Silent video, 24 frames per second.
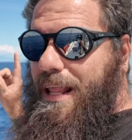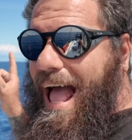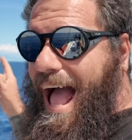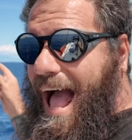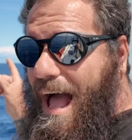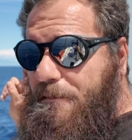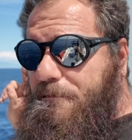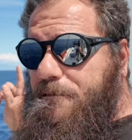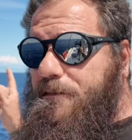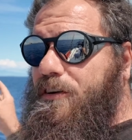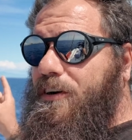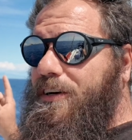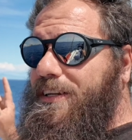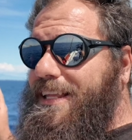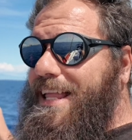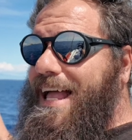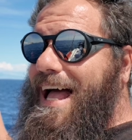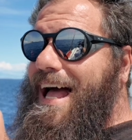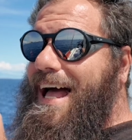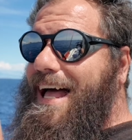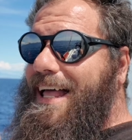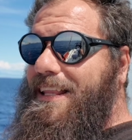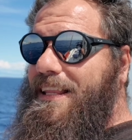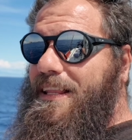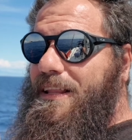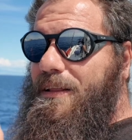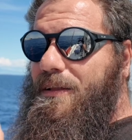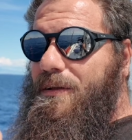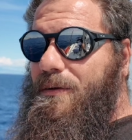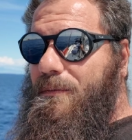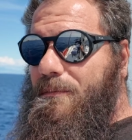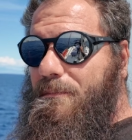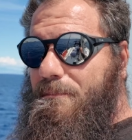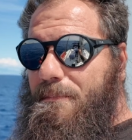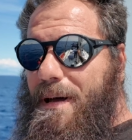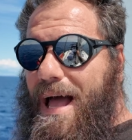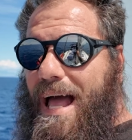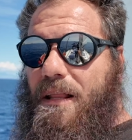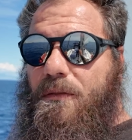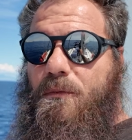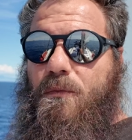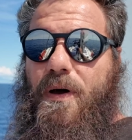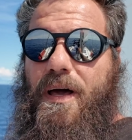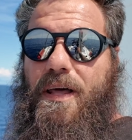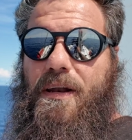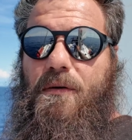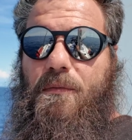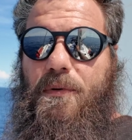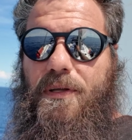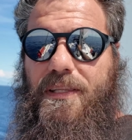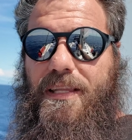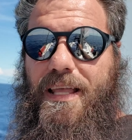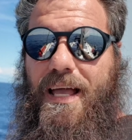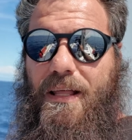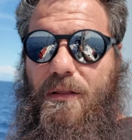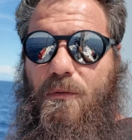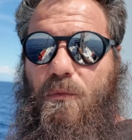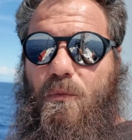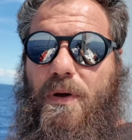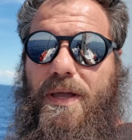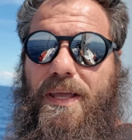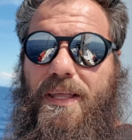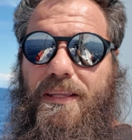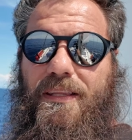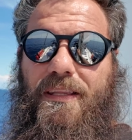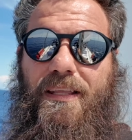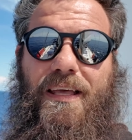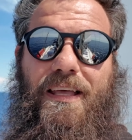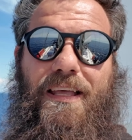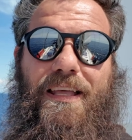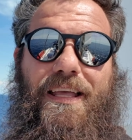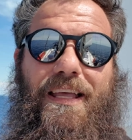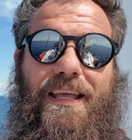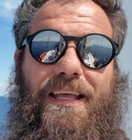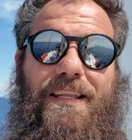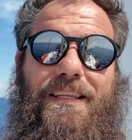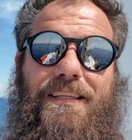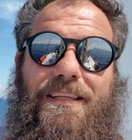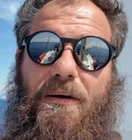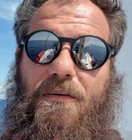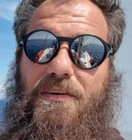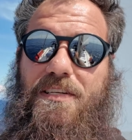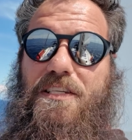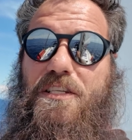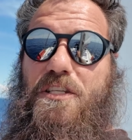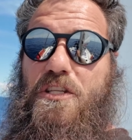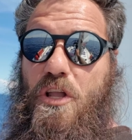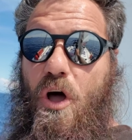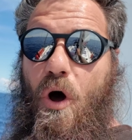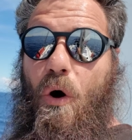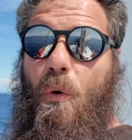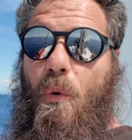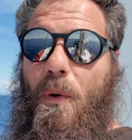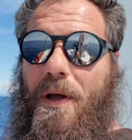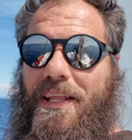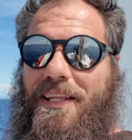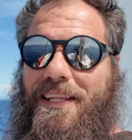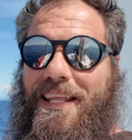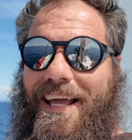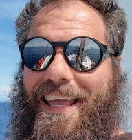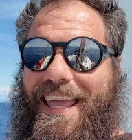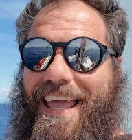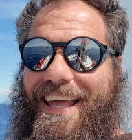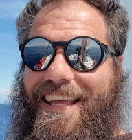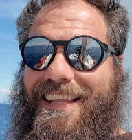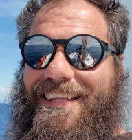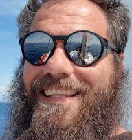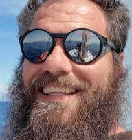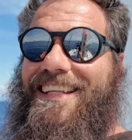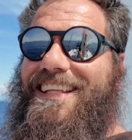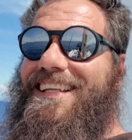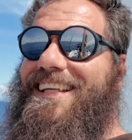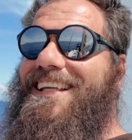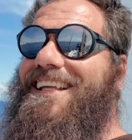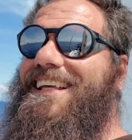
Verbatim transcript: after that bad weather with that wind, there is no wind again.